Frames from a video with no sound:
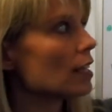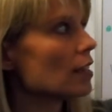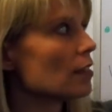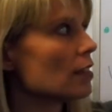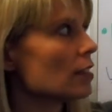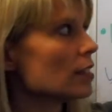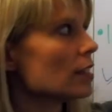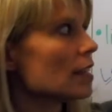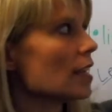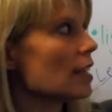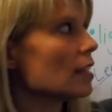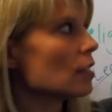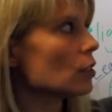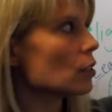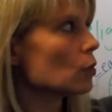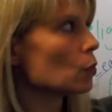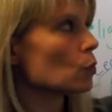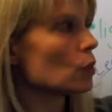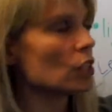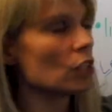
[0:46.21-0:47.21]
In this
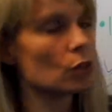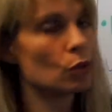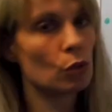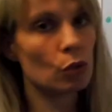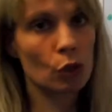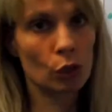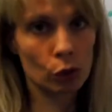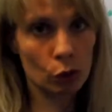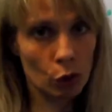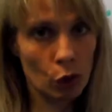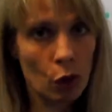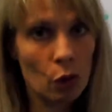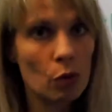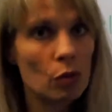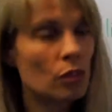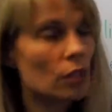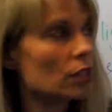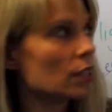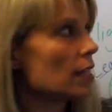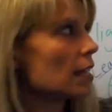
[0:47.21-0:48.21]
case, we use
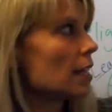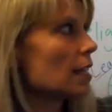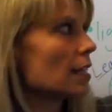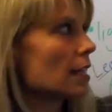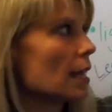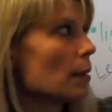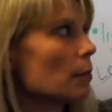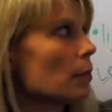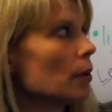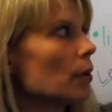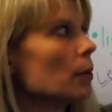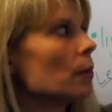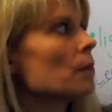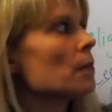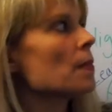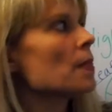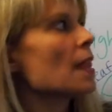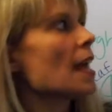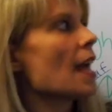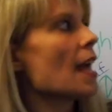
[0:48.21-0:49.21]
glucose as the example,
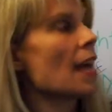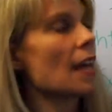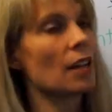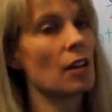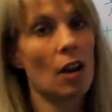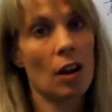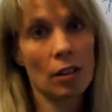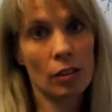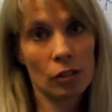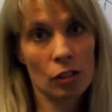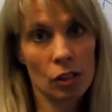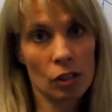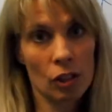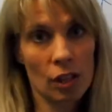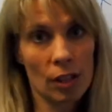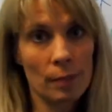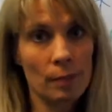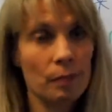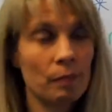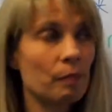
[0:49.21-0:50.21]
and
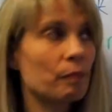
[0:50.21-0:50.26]
oxygen.